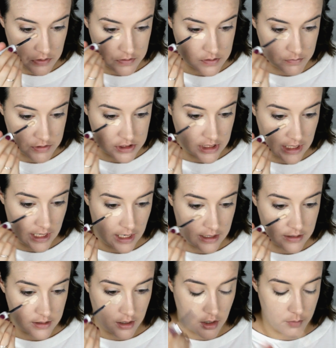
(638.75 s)
So I'm just going to add a
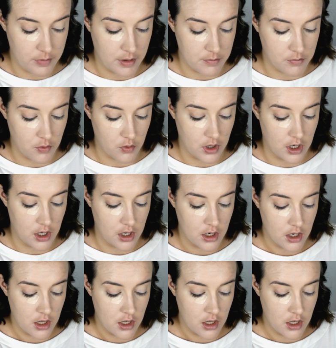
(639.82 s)
little bit more,